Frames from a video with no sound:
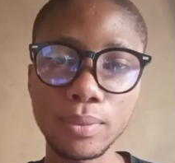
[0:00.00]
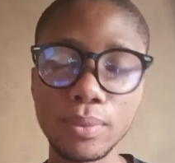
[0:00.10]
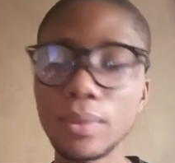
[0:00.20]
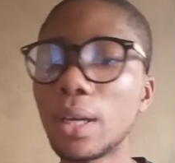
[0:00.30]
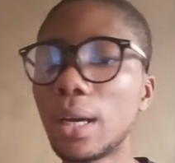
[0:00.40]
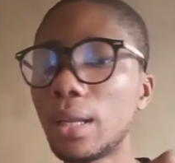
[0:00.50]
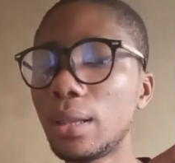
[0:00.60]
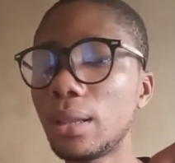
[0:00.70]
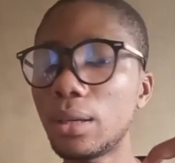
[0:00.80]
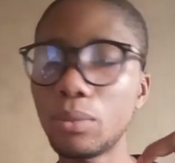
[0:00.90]
And
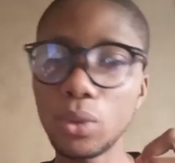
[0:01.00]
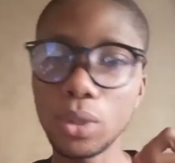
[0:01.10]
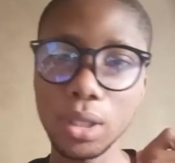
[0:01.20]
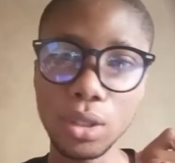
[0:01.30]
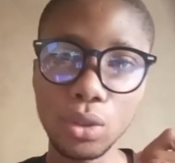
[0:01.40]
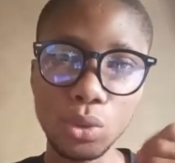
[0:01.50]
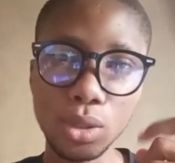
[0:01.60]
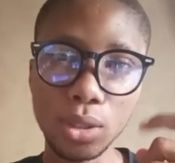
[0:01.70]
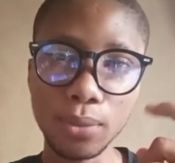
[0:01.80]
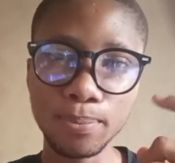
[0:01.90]
you can use
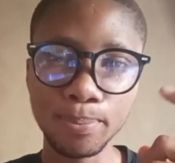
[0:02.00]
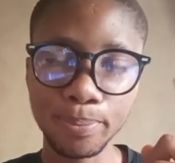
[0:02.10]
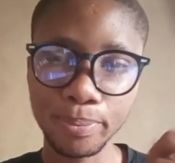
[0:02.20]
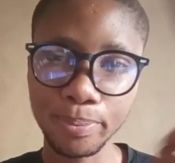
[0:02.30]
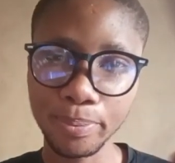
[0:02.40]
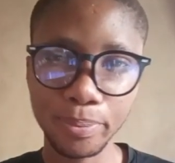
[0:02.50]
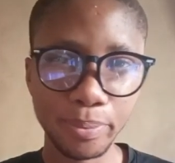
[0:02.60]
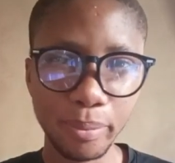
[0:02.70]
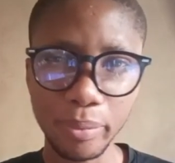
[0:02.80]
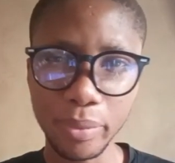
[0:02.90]
let
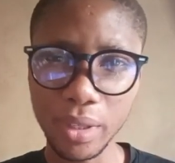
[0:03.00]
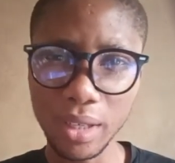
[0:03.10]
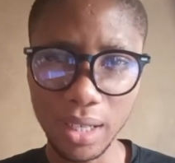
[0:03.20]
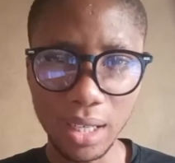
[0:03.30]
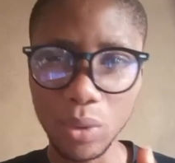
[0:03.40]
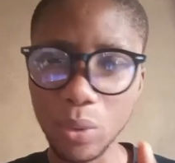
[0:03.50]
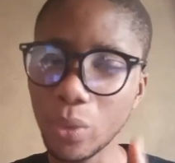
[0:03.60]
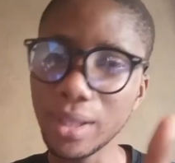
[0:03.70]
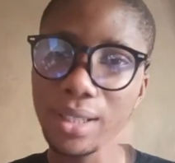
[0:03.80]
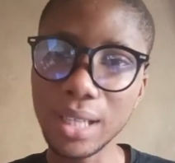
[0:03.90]

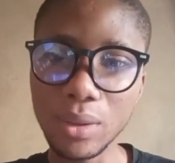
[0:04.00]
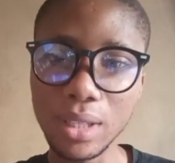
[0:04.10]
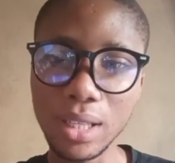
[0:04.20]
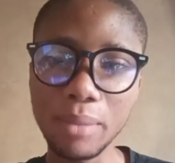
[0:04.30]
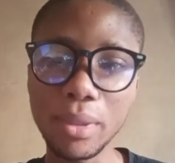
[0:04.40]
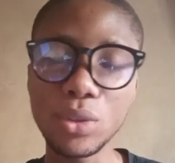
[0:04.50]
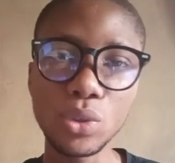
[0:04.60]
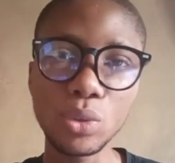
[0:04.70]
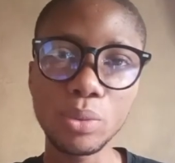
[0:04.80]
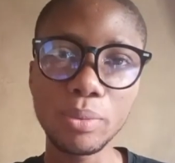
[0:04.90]
me
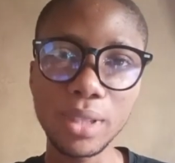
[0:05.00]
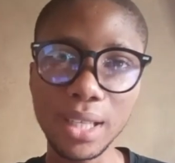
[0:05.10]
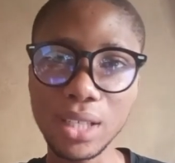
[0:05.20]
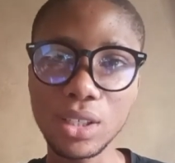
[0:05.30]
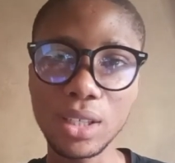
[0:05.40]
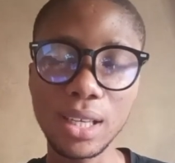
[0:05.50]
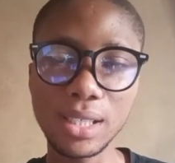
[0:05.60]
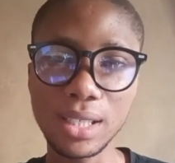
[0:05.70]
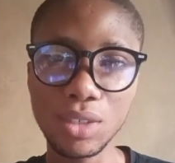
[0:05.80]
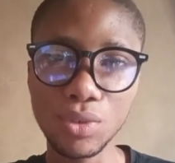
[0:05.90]
also link a
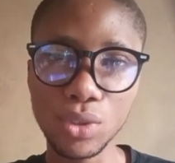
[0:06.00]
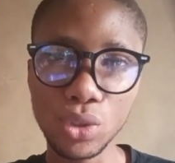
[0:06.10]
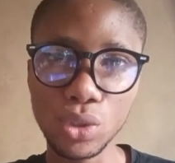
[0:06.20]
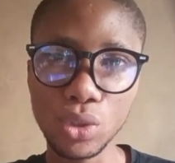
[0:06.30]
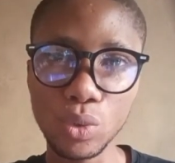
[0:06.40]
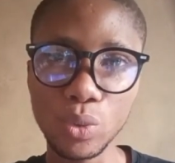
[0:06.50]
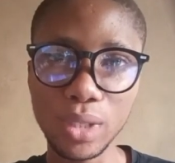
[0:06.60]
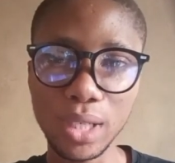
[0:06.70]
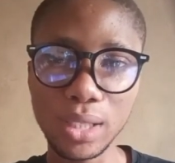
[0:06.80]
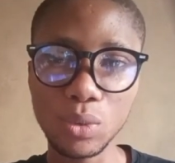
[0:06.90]
secret to you
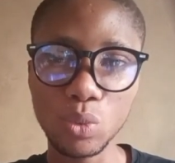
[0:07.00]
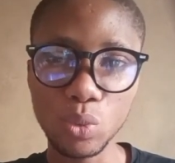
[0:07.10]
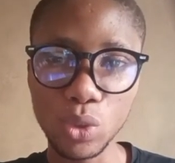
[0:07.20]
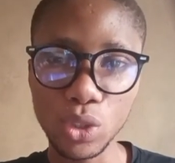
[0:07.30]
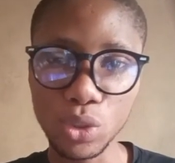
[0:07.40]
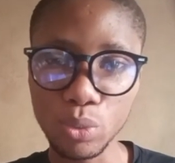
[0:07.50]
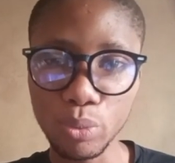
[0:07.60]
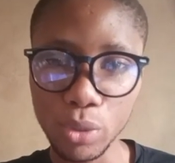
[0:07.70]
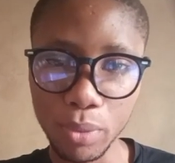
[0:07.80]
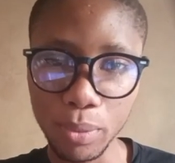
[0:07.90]
that which most
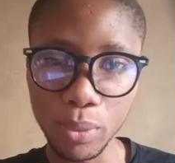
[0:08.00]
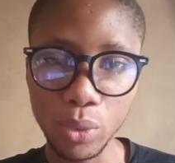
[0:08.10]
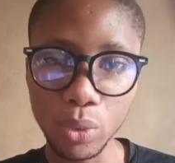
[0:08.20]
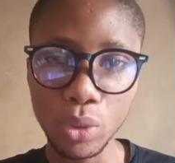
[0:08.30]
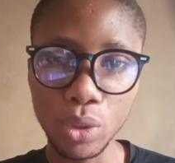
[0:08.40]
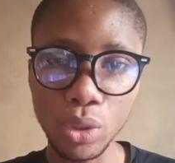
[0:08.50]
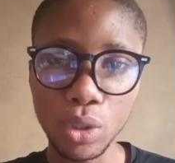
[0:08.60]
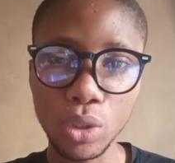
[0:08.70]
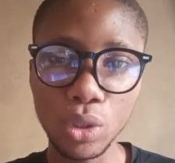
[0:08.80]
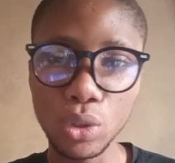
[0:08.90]
people
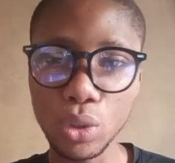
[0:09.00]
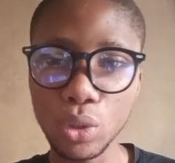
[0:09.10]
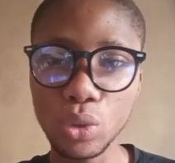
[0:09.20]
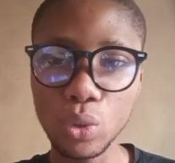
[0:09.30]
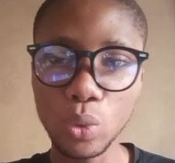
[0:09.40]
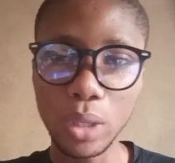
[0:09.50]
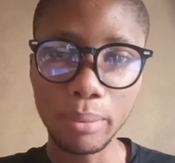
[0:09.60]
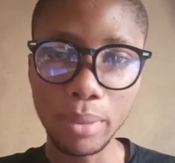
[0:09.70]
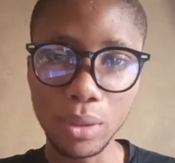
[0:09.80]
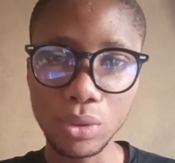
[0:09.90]
don't know
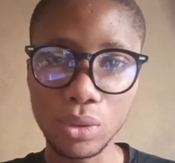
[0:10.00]
about.